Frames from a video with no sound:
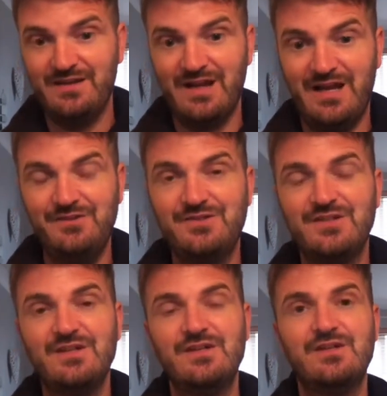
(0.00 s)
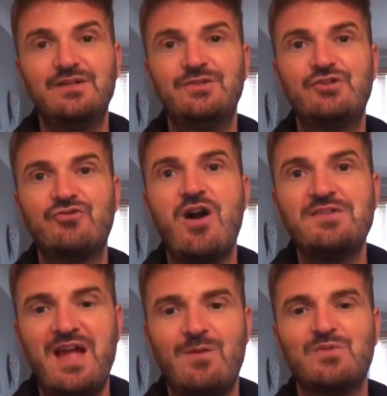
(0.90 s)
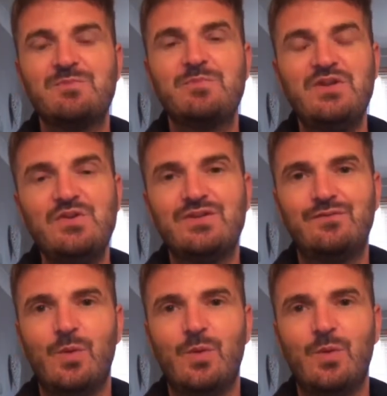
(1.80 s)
And the dry down was beautiful.